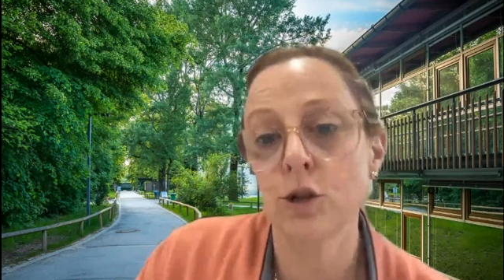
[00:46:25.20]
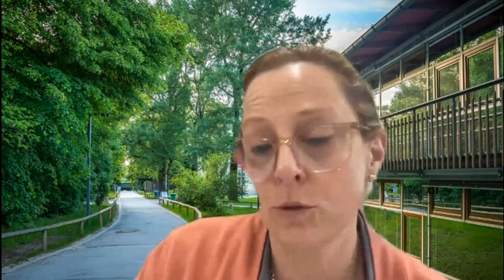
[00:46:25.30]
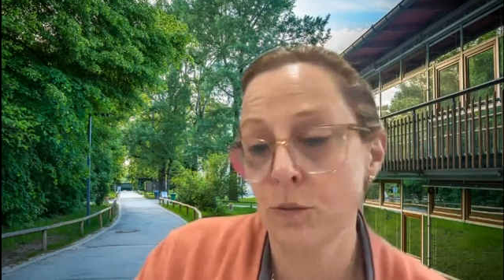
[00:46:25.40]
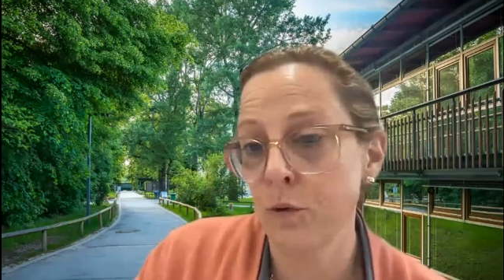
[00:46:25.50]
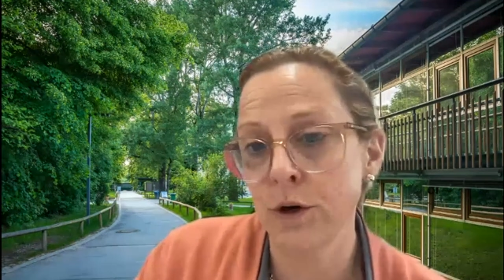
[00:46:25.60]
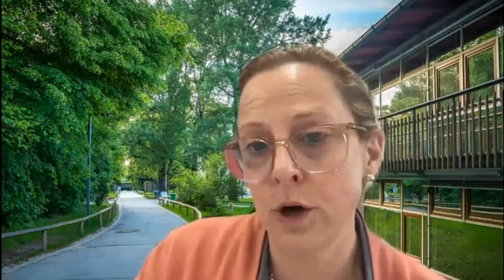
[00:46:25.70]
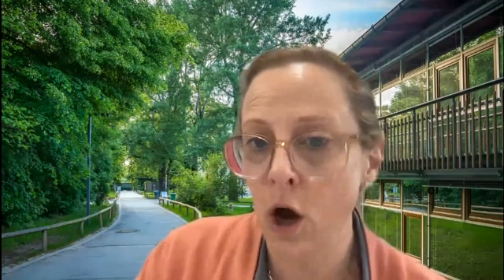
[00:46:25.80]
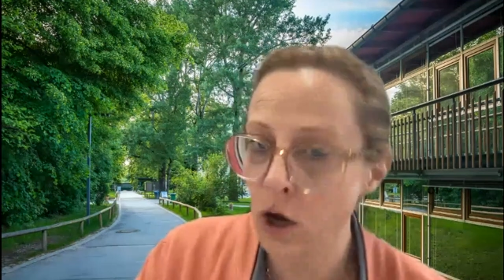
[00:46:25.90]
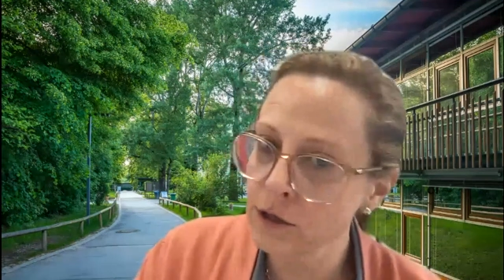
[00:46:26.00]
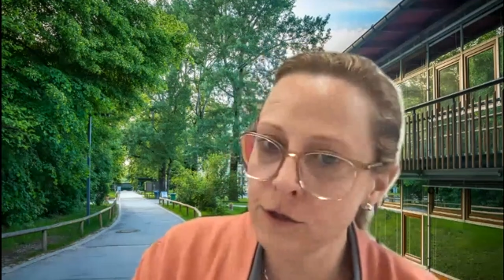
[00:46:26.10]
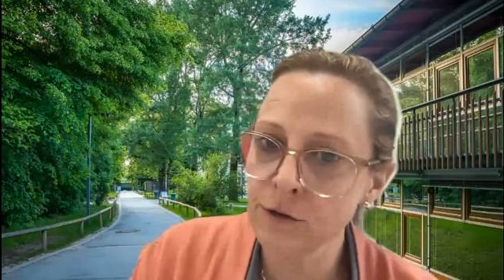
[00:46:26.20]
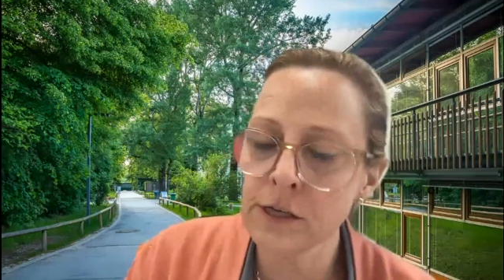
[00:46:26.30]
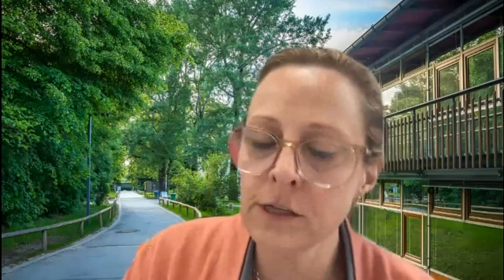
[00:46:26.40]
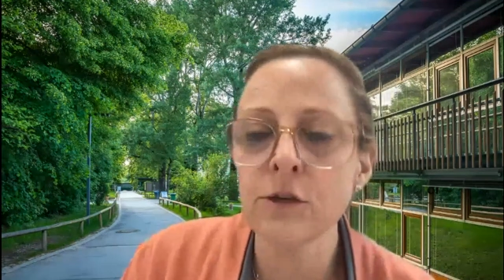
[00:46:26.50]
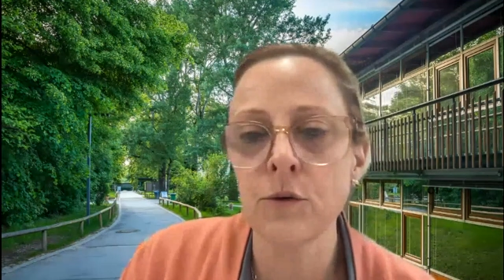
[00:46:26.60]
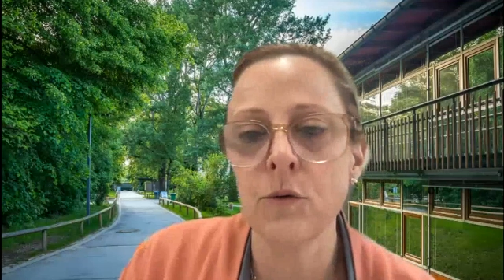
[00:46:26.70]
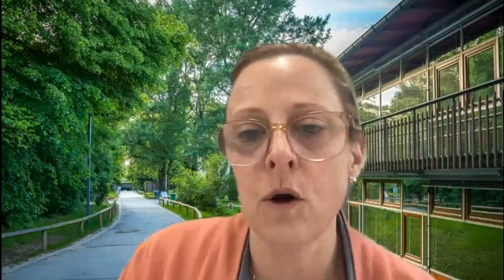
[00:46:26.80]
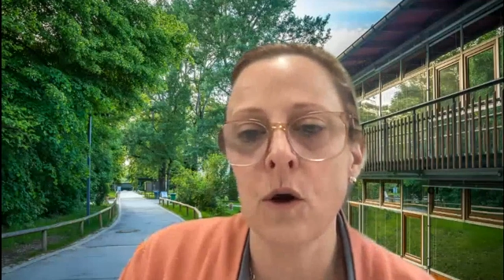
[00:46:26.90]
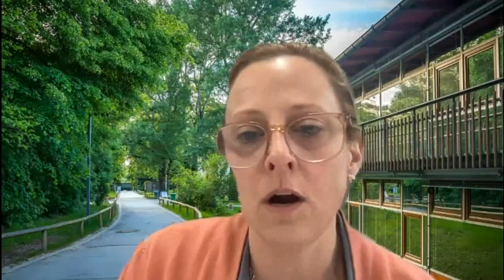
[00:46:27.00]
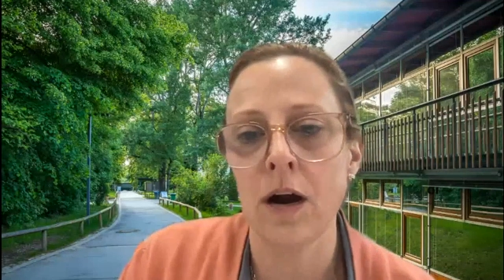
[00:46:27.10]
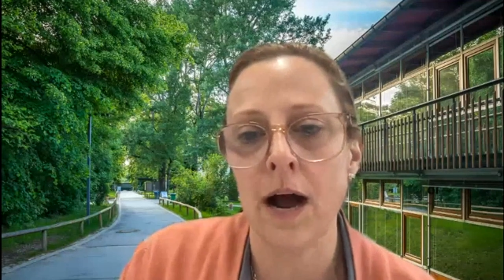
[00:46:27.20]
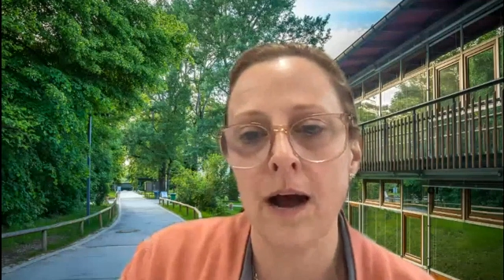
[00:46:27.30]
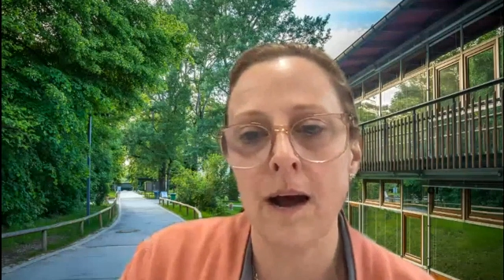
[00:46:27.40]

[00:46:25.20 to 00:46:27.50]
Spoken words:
to support all students who are